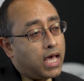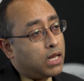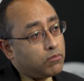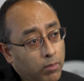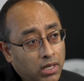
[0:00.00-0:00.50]

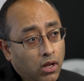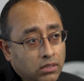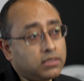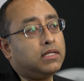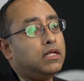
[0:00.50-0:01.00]
And
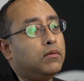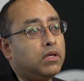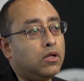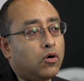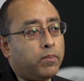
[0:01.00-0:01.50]

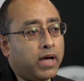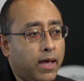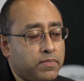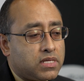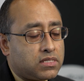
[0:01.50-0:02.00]
momelotinib,
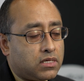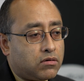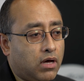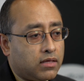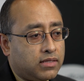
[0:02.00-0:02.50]
perhaps is the
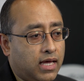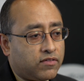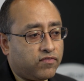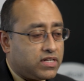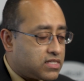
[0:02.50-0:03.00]
drug
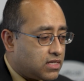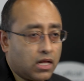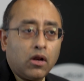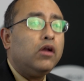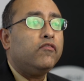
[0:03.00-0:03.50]
that fits in
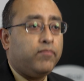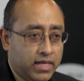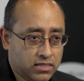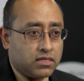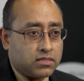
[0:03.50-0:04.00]
a lot of
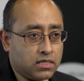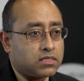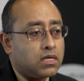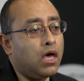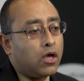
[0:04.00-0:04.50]
places.
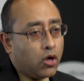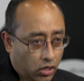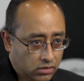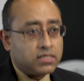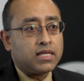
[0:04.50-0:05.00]
It's
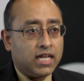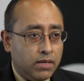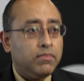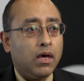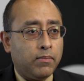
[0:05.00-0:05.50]
got this
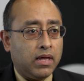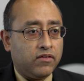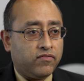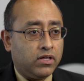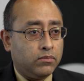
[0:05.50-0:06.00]
anemia
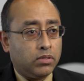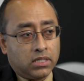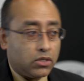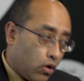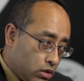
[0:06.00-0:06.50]
benefit,
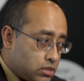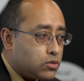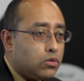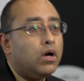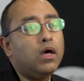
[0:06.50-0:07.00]
but it
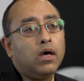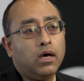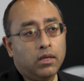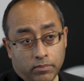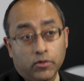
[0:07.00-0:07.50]
also
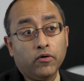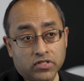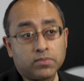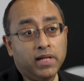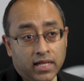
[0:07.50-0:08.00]

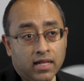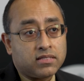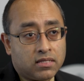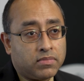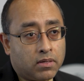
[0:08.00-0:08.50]
improves spleen
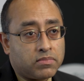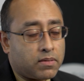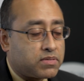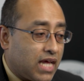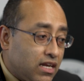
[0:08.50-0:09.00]
and symptoms
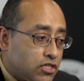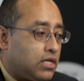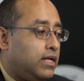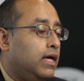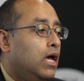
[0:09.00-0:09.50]

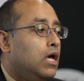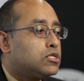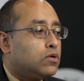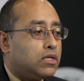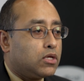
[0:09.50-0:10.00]
substantially.
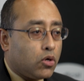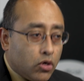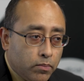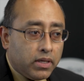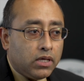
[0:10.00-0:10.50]
So it
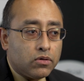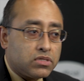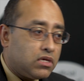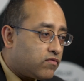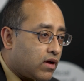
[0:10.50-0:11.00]
could be
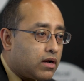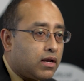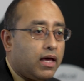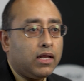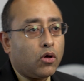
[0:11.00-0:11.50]
used in
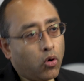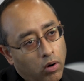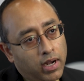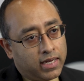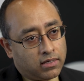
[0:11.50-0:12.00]
frontline
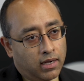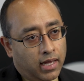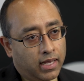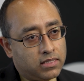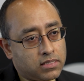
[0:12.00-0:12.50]
or later
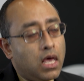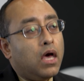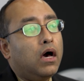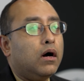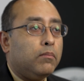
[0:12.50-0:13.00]
lines,
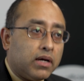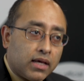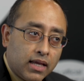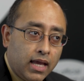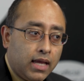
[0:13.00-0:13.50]
but
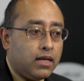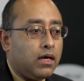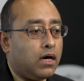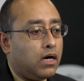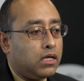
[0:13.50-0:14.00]
again,
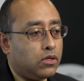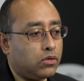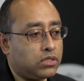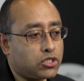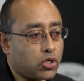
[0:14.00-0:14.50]

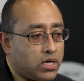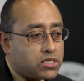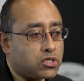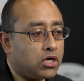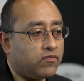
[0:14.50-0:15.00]
the
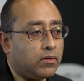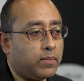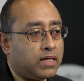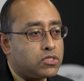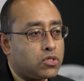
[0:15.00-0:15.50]
choice sort of
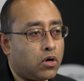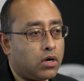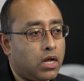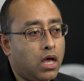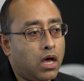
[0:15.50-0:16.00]
depends
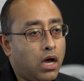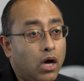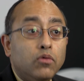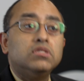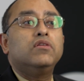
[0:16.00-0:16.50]
on
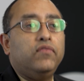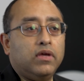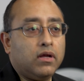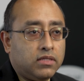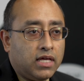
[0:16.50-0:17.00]
how
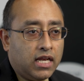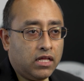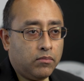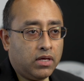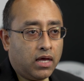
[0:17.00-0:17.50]
severe the
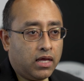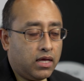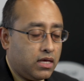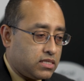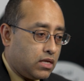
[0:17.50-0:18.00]
anemia
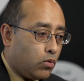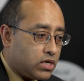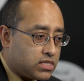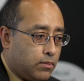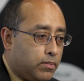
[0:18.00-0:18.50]
is and
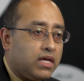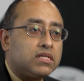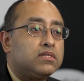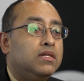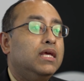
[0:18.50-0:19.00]
what's the
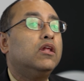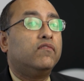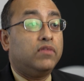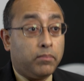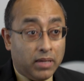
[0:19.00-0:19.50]
biggest need
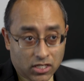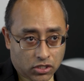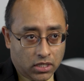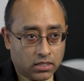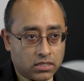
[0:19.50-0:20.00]
of the
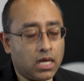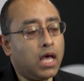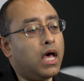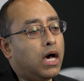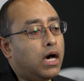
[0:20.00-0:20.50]
patient.
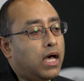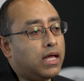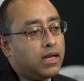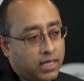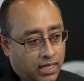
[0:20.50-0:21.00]

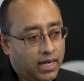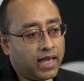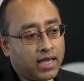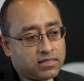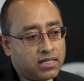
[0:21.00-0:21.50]
And again,
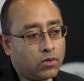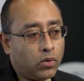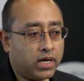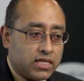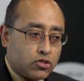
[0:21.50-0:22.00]
like I said,
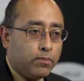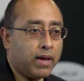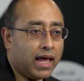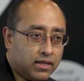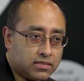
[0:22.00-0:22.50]
one has to
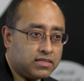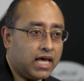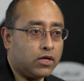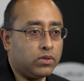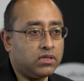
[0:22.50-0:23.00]
balance
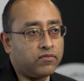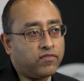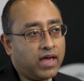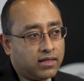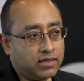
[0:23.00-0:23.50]
that with the
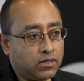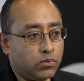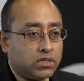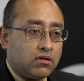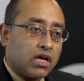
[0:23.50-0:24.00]
fact that
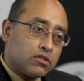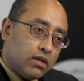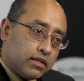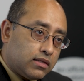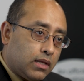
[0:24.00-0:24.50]
with
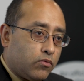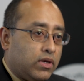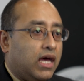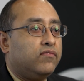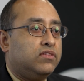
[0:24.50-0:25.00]
ruxolitinib
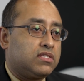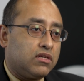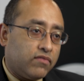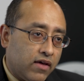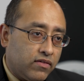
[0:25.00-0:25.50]
we have this
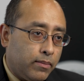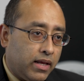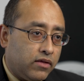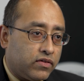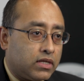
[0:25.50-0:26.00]
survival
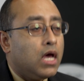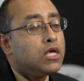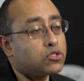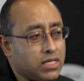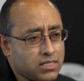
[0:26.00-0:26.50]
benefit.
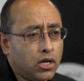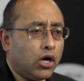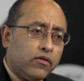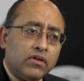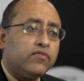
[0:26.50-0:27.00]
So it's a
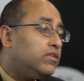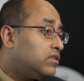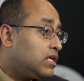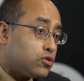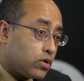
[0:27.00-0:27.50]
lot of
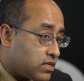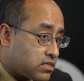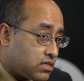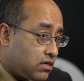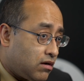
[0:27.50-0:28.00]
different things to
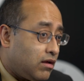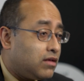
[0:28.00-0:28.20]
consider.